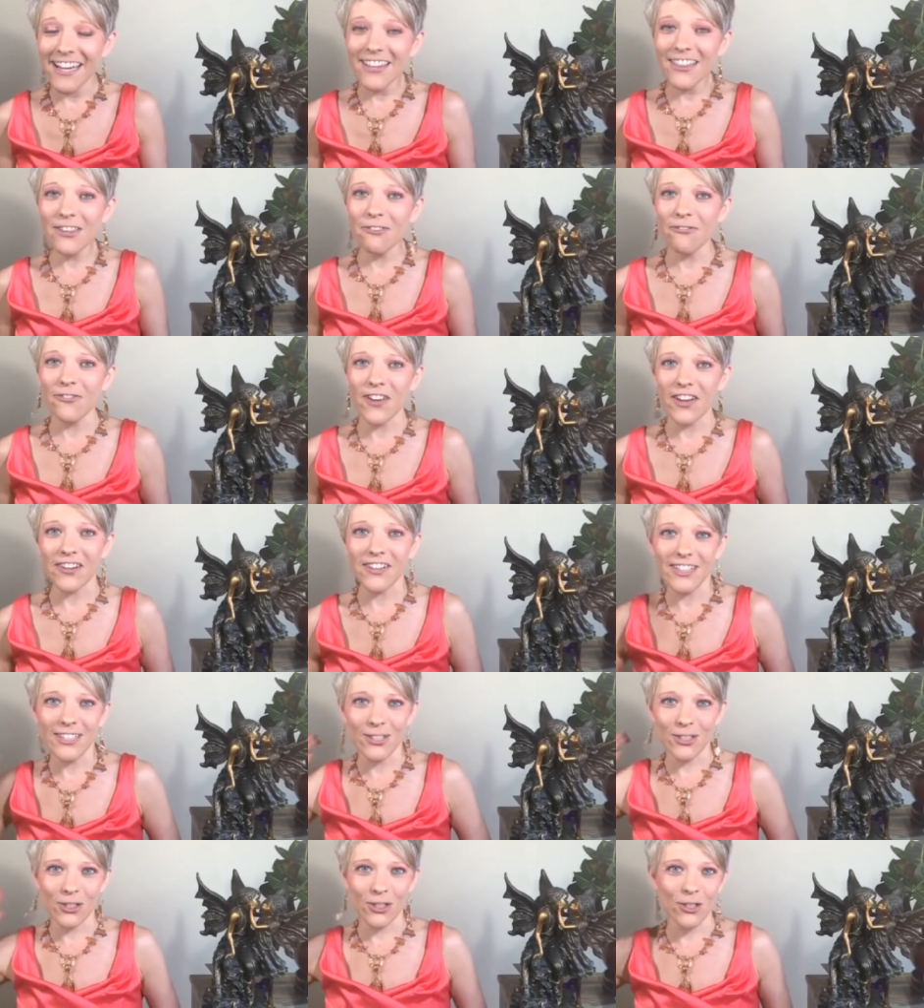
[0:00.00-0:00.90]
The
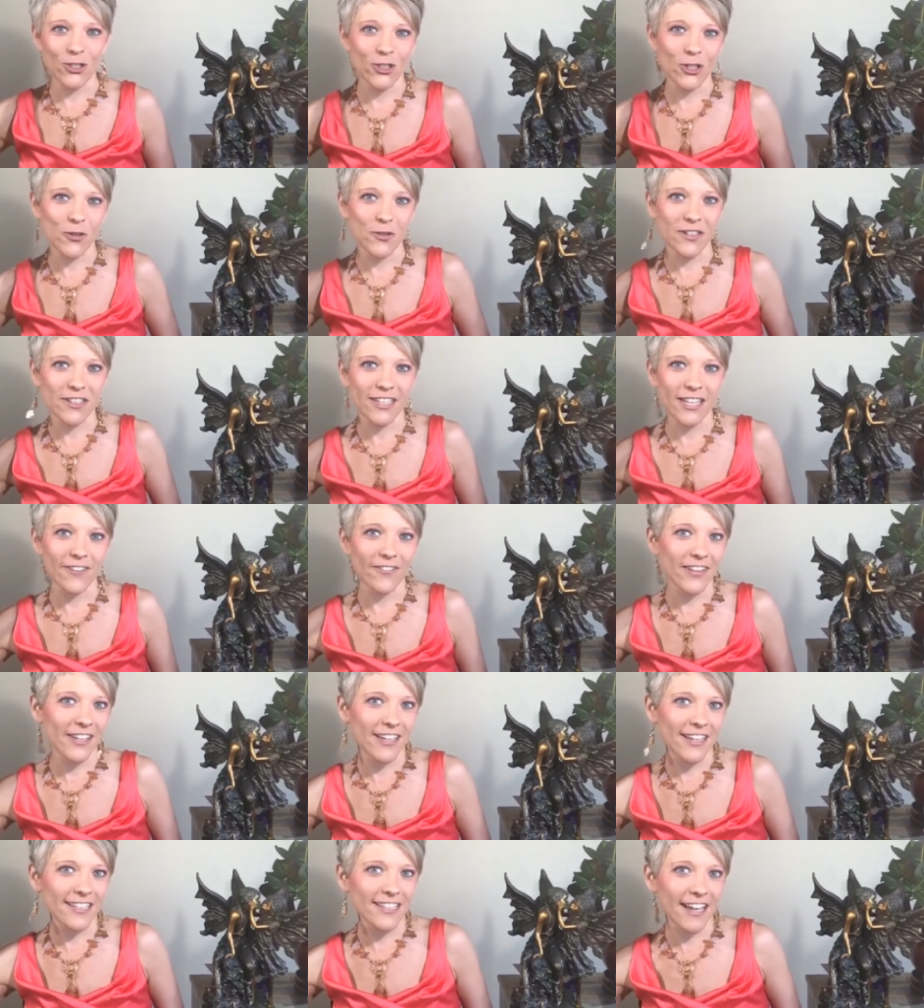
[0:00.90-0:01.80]
fairies just showed
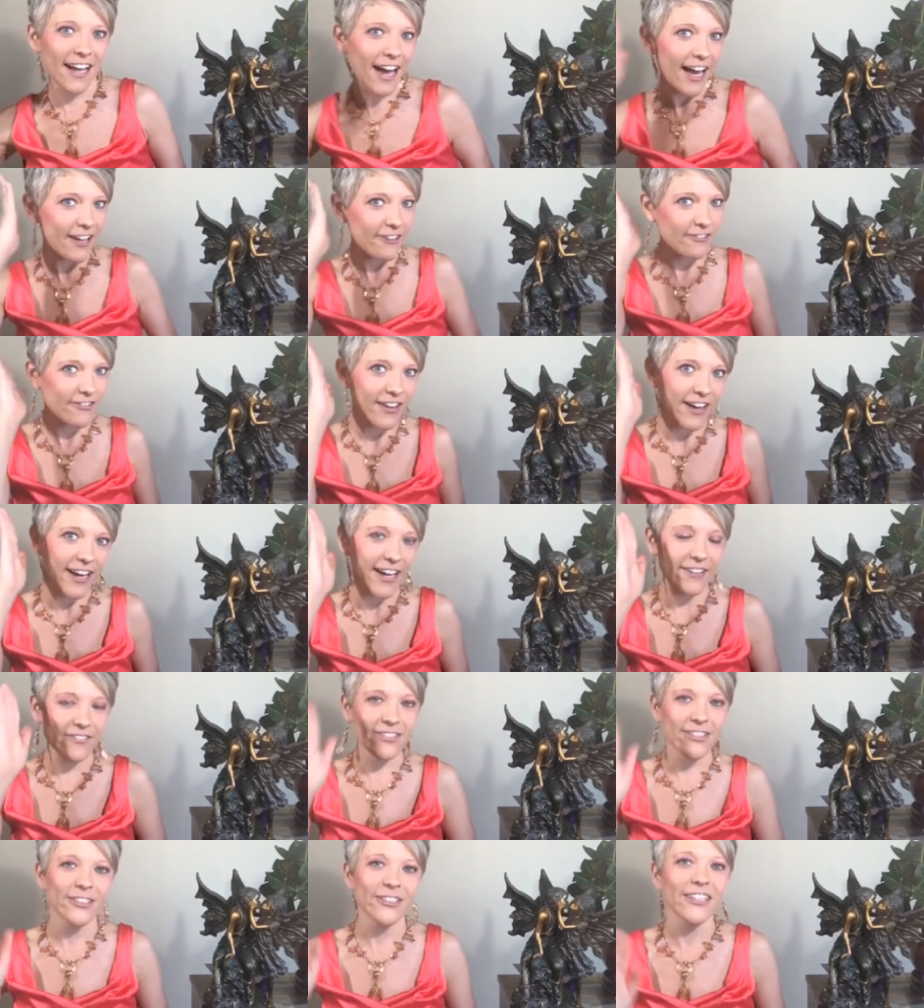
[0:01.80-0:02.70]
giving us a high
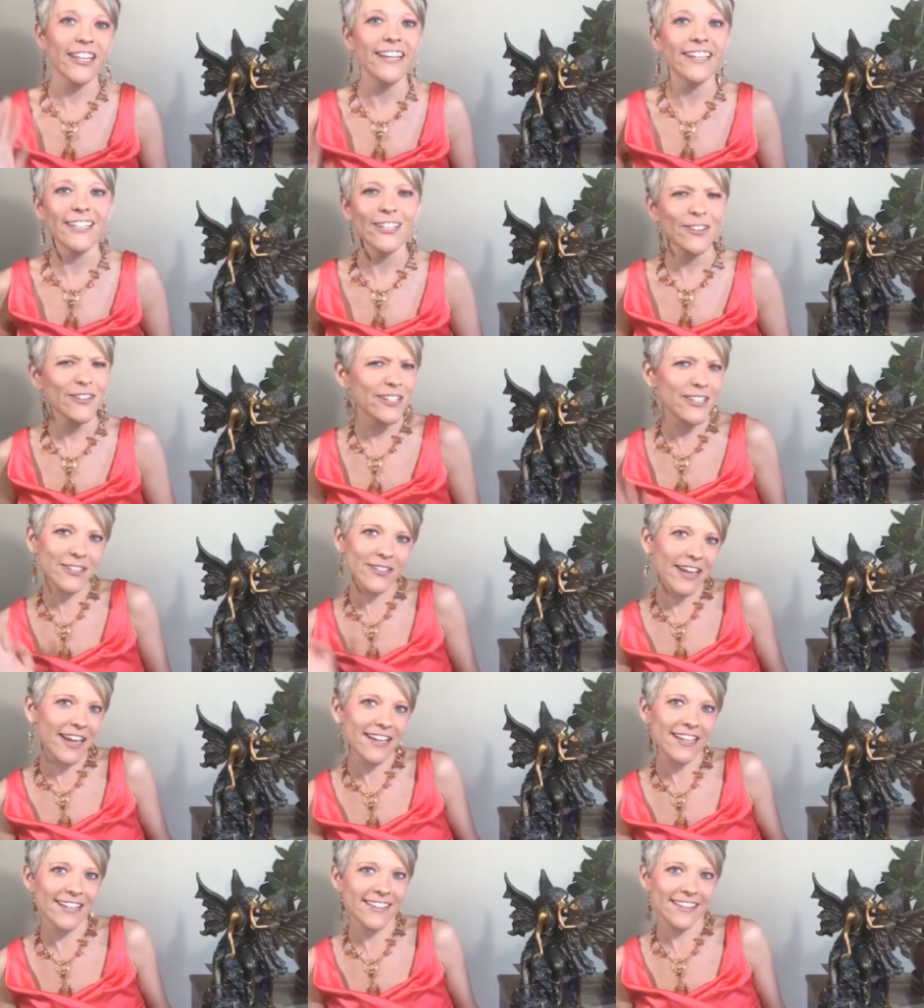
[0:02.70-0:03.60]
five. So like you can do
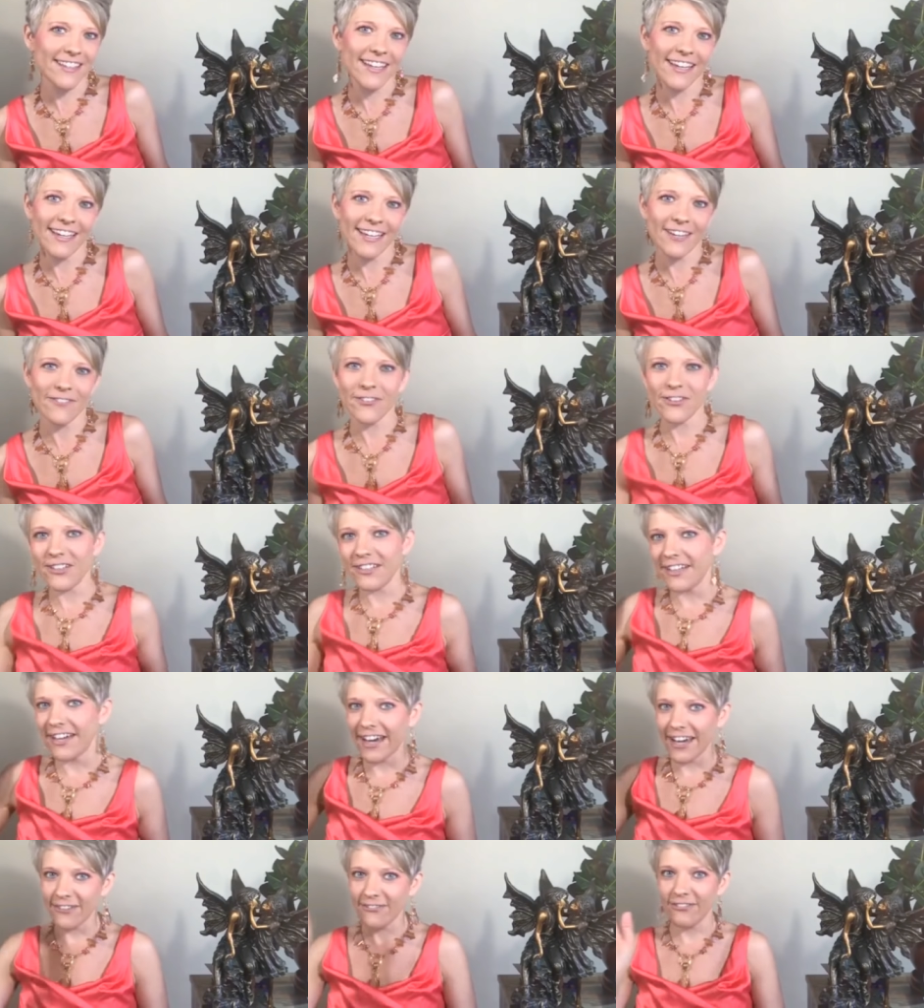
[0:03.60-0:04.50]
anything if you get a
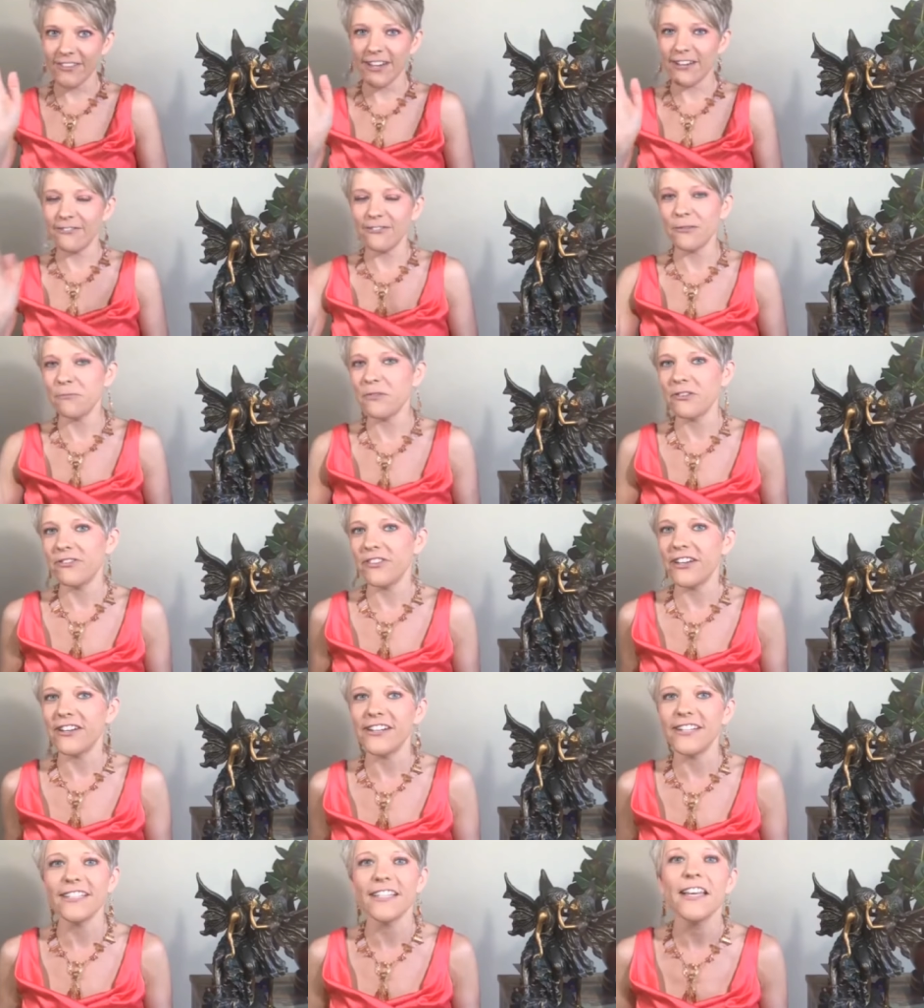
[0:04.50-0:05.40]
high five from the
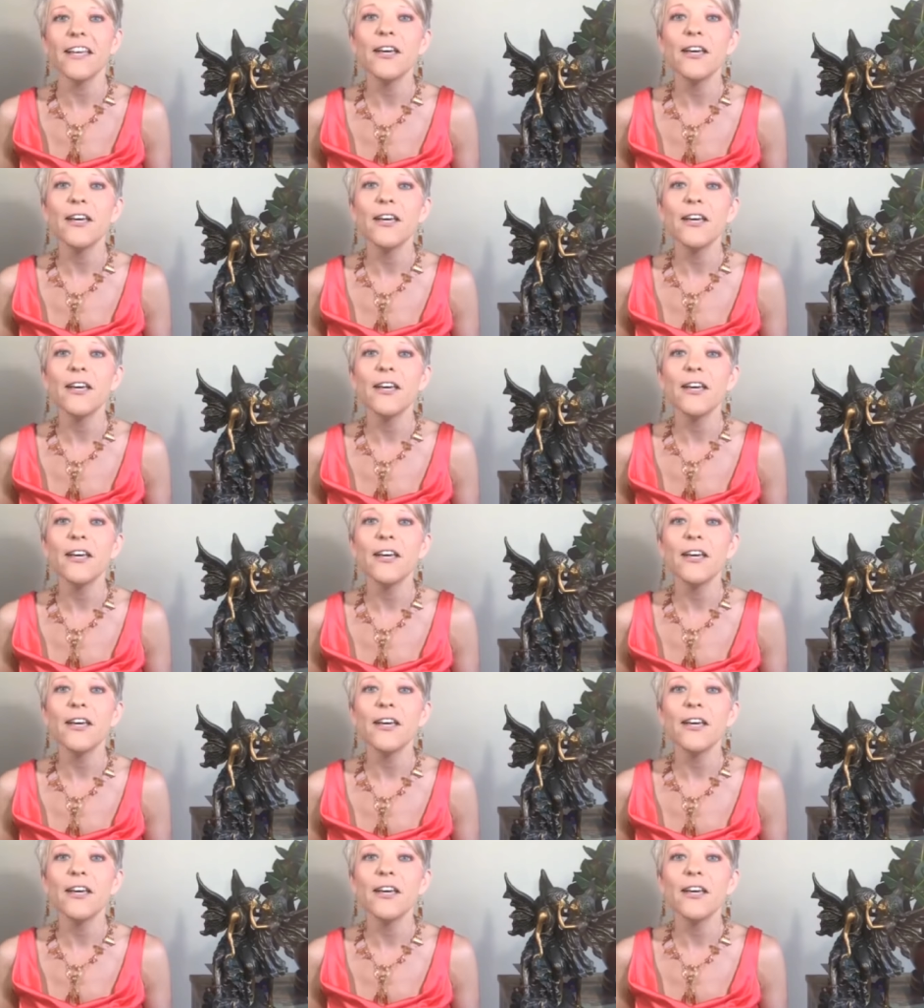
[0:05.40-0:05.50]
fairies,